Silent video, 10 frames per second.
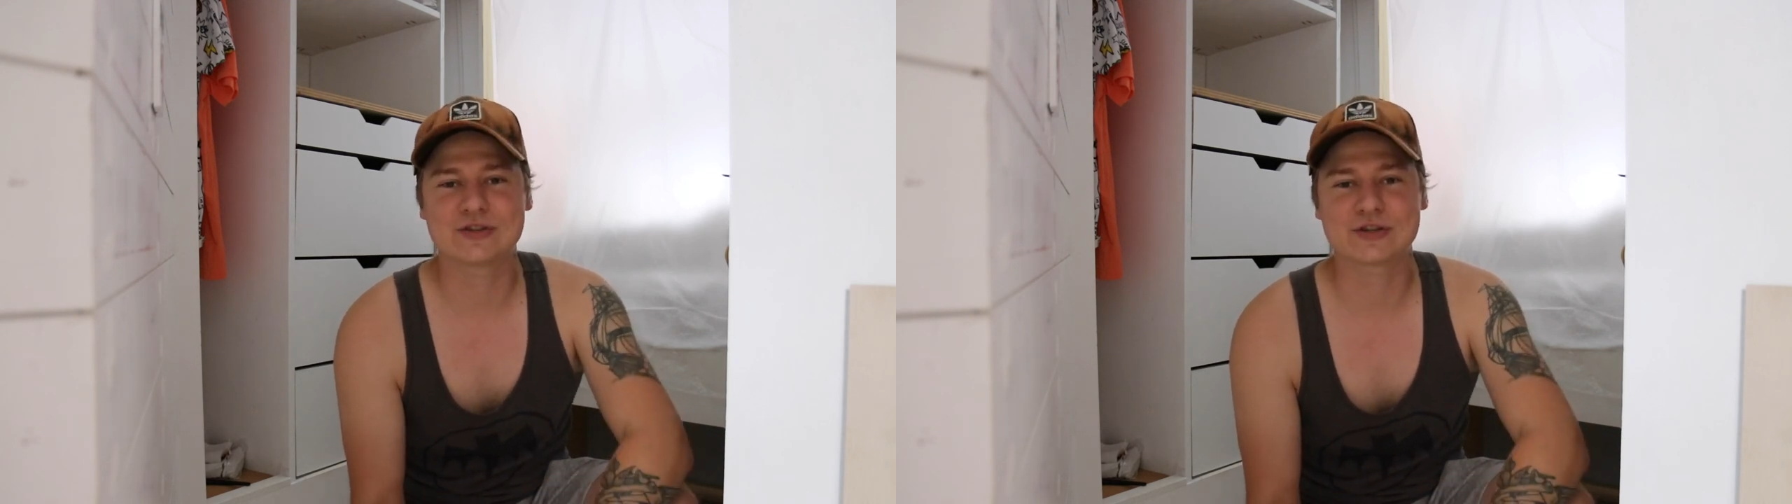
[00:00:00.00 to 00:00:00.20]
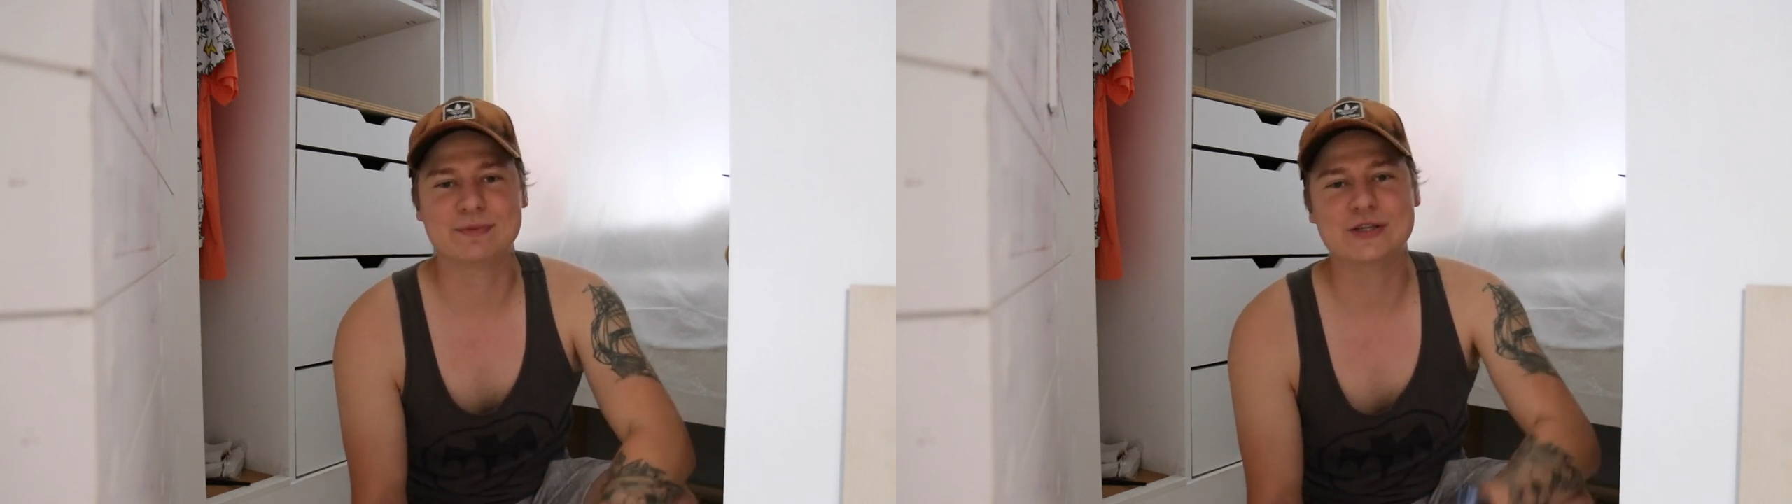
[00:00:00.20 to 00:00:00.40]

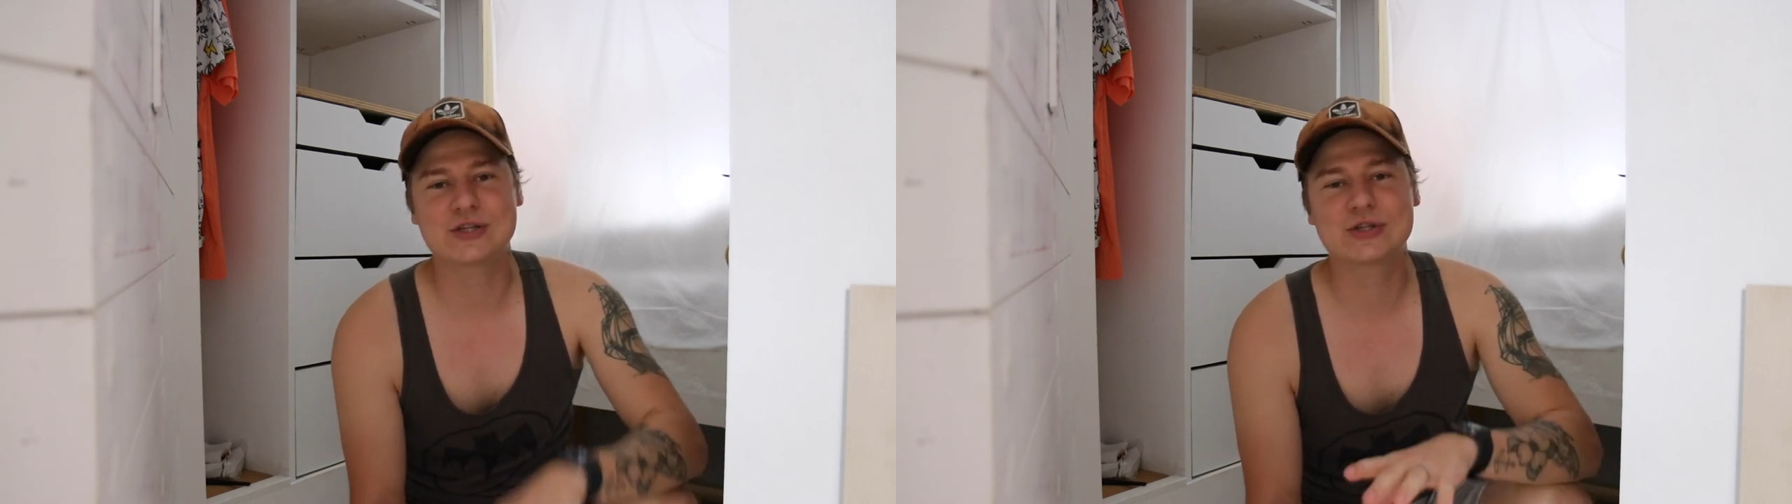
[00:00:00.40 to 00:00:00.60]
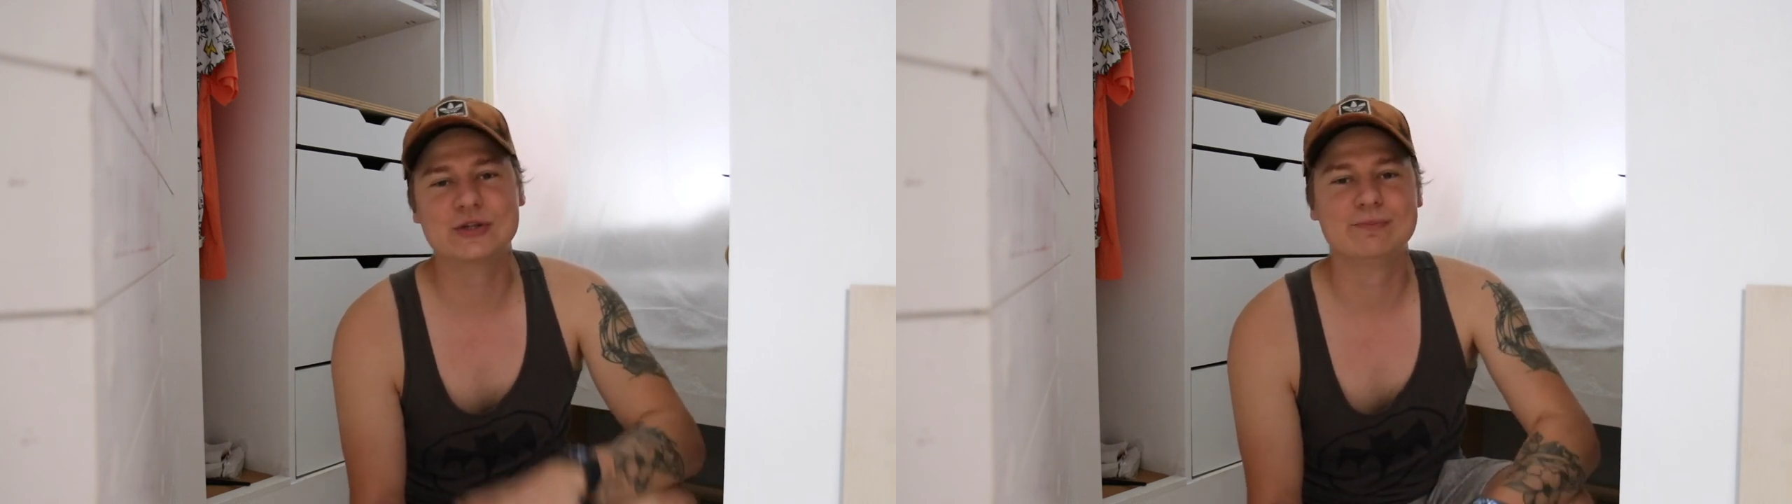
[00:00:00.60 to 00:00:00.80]
just been
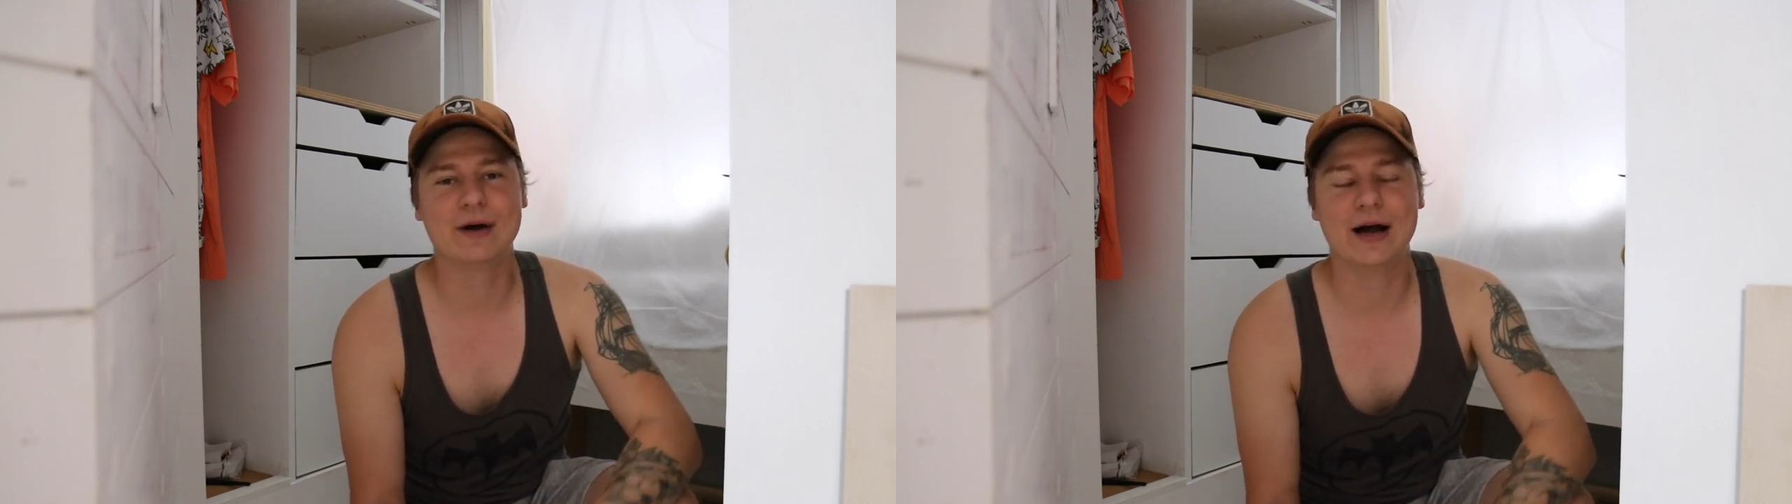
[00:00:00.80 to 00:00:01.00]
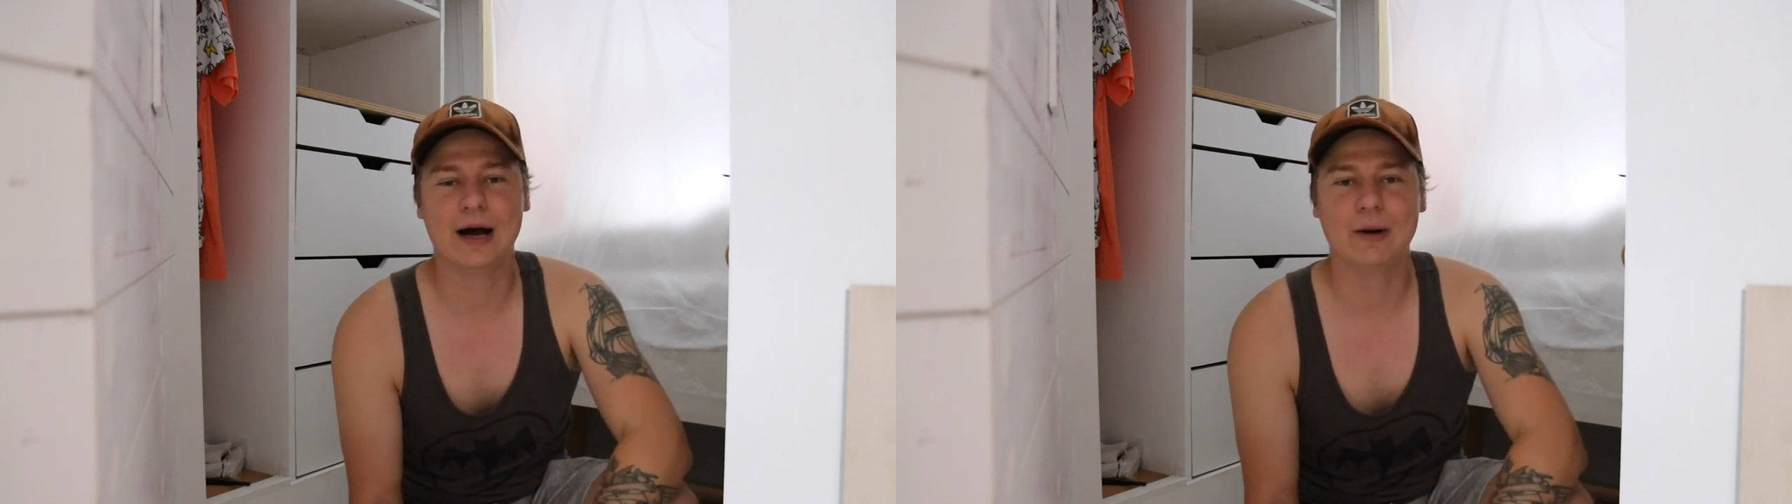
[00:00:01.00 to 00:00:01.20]

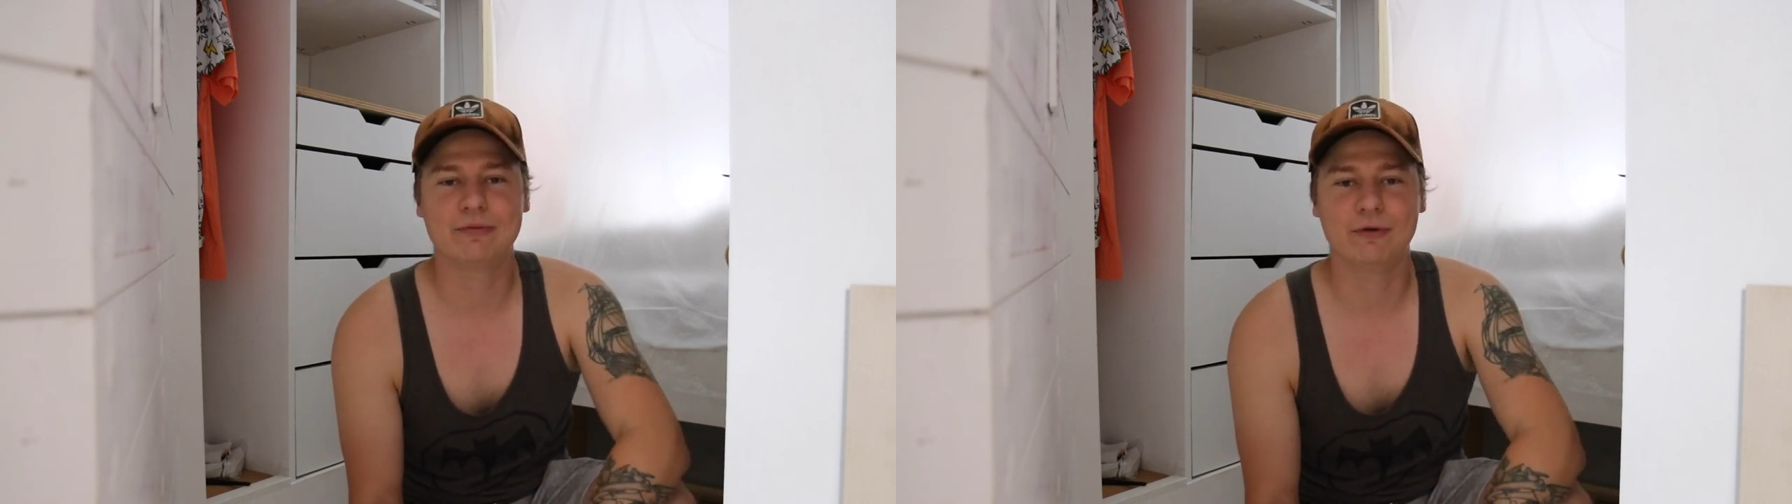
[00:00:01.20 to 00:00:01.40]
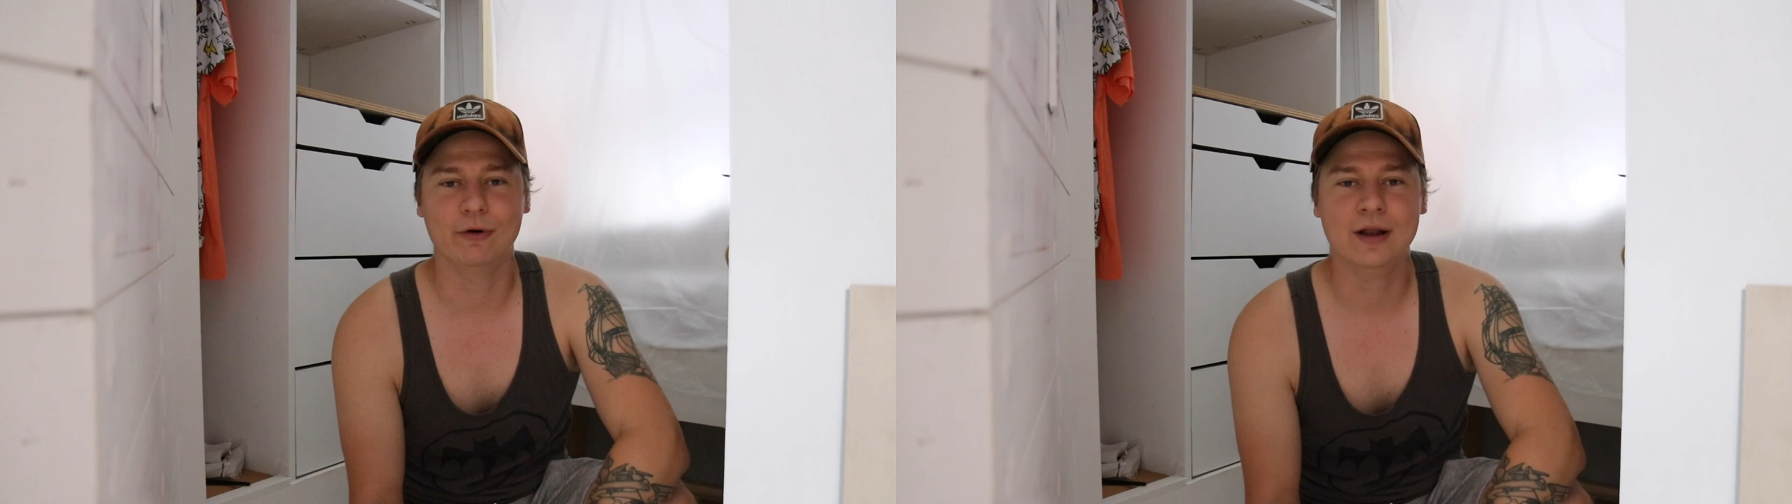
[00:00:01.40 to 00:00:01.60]
super
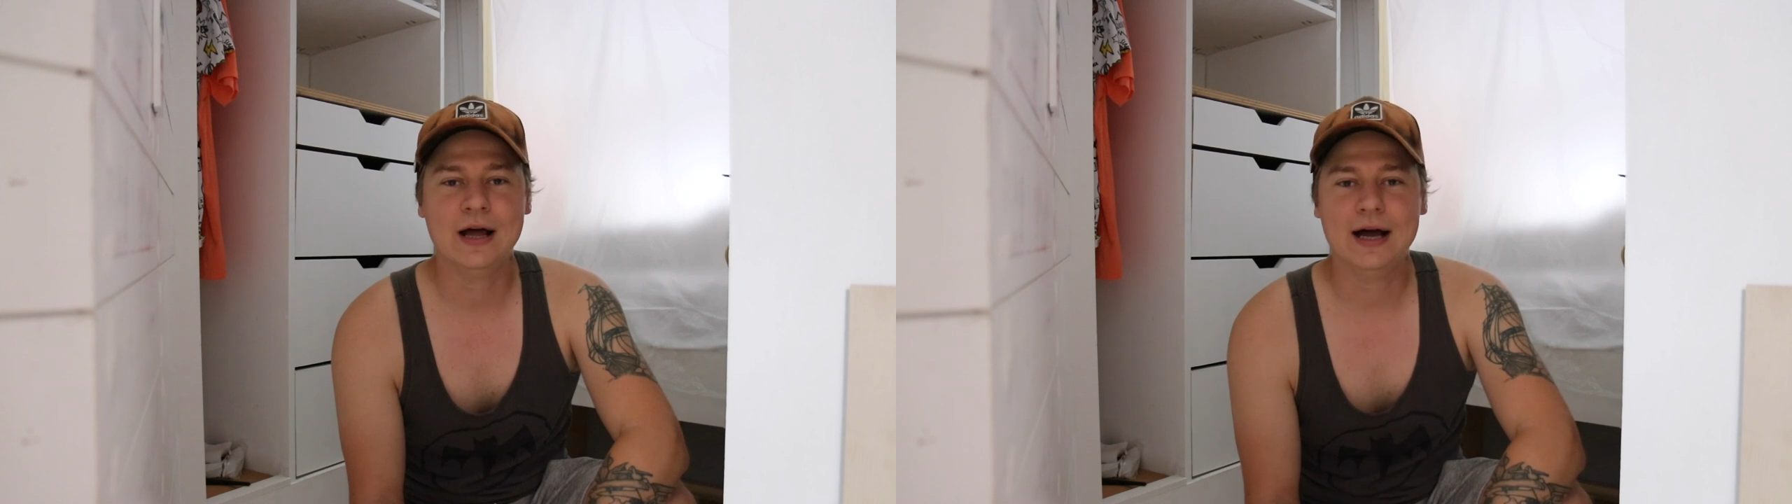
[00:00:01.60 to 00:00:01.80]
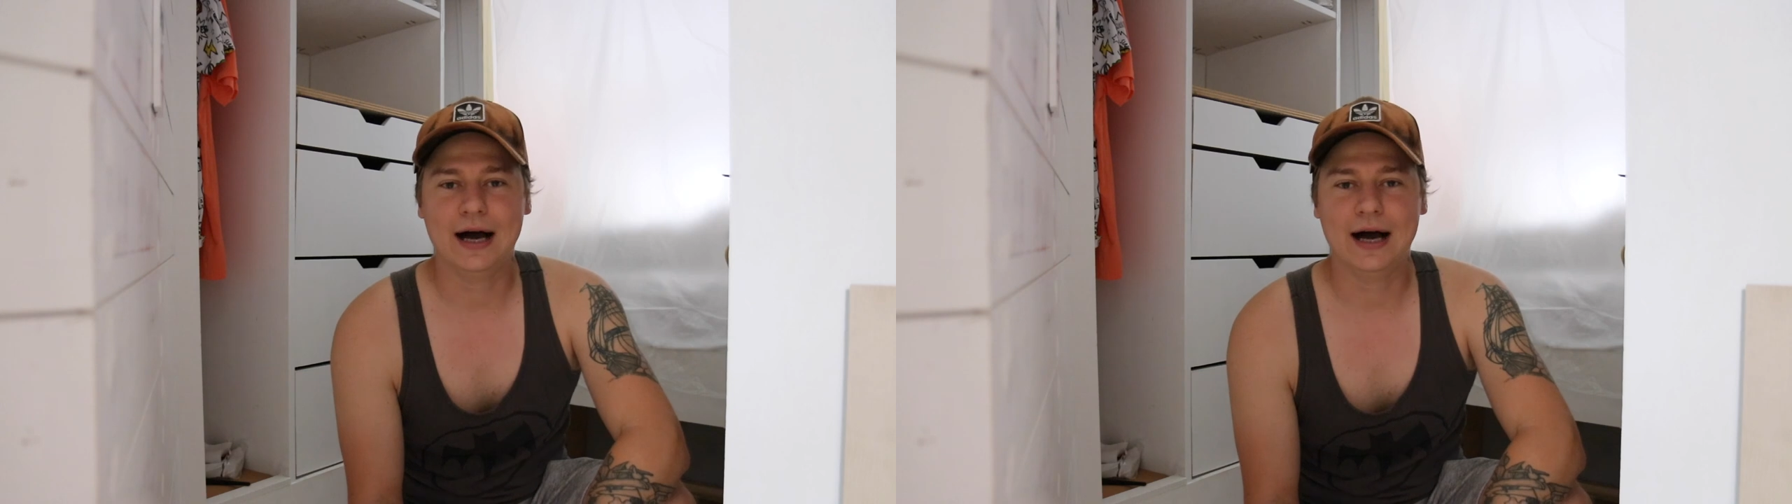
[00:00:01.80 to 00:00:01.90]
helpful